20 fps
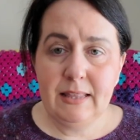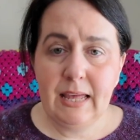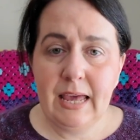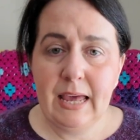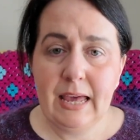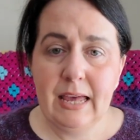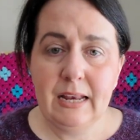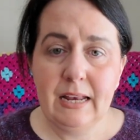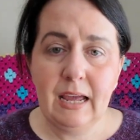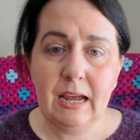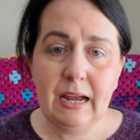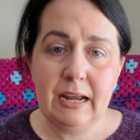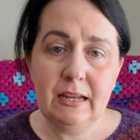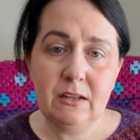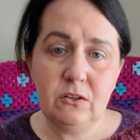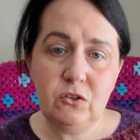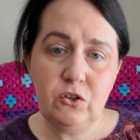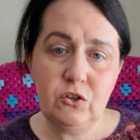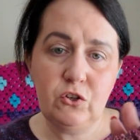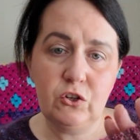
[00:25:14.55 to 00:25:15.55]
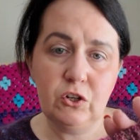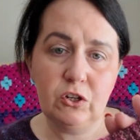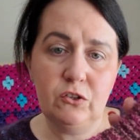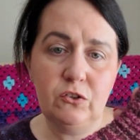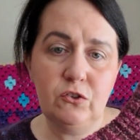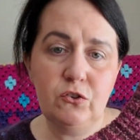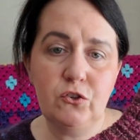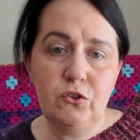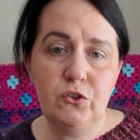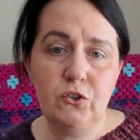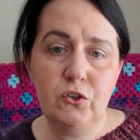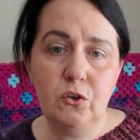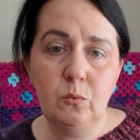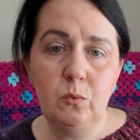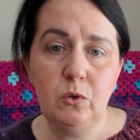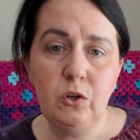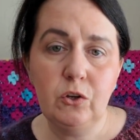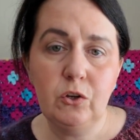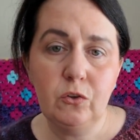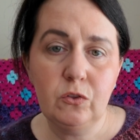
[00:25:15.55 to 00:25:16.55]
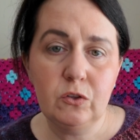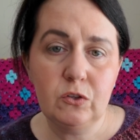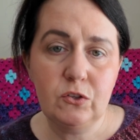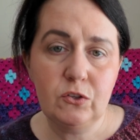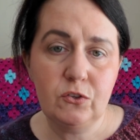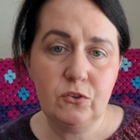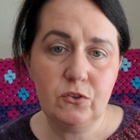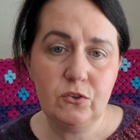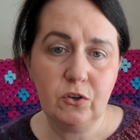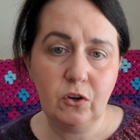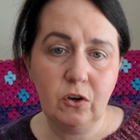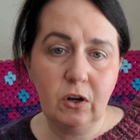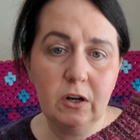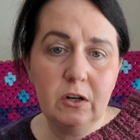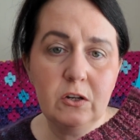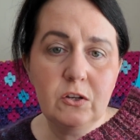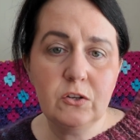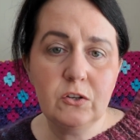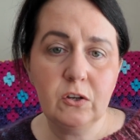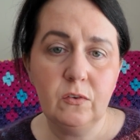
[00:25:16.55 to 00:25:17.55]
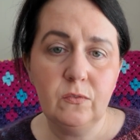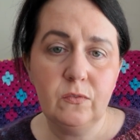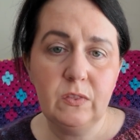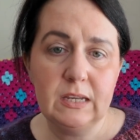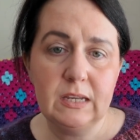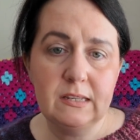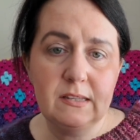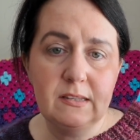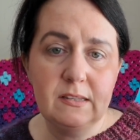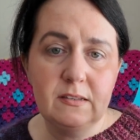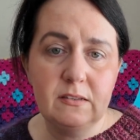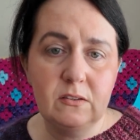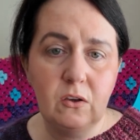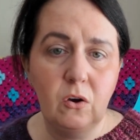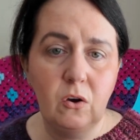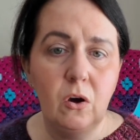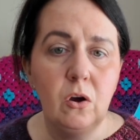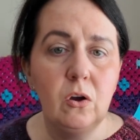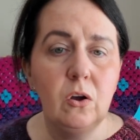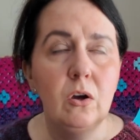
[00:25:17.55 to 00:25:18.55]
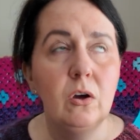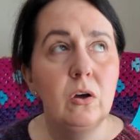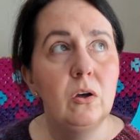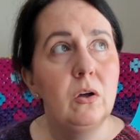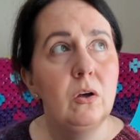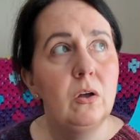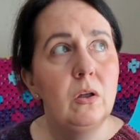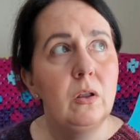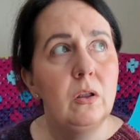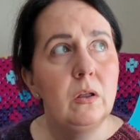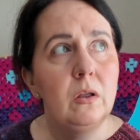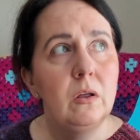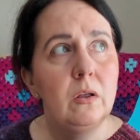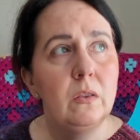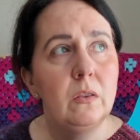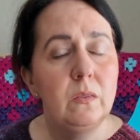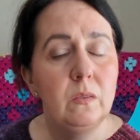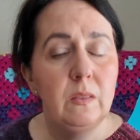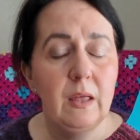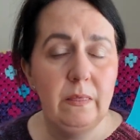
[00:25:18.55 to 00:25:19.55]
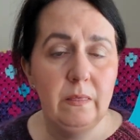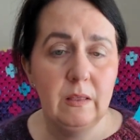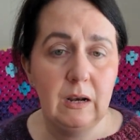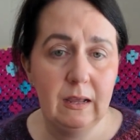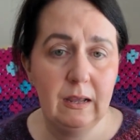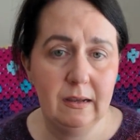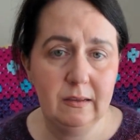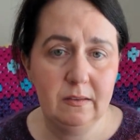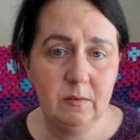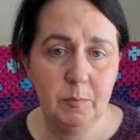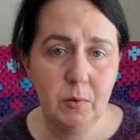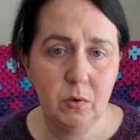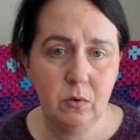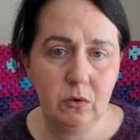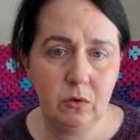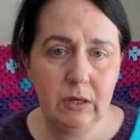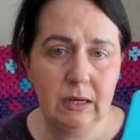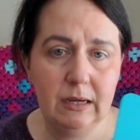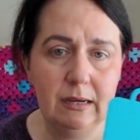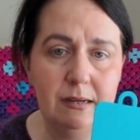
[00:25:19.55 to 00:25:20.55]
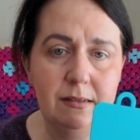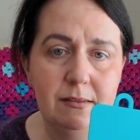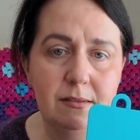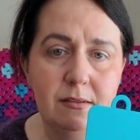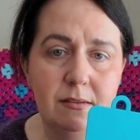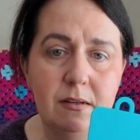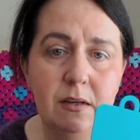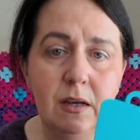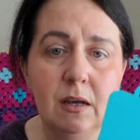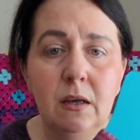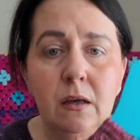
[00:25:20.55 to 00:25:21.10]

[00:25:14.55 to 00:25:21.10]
then I had just shown you the start of this sock in the last podcast,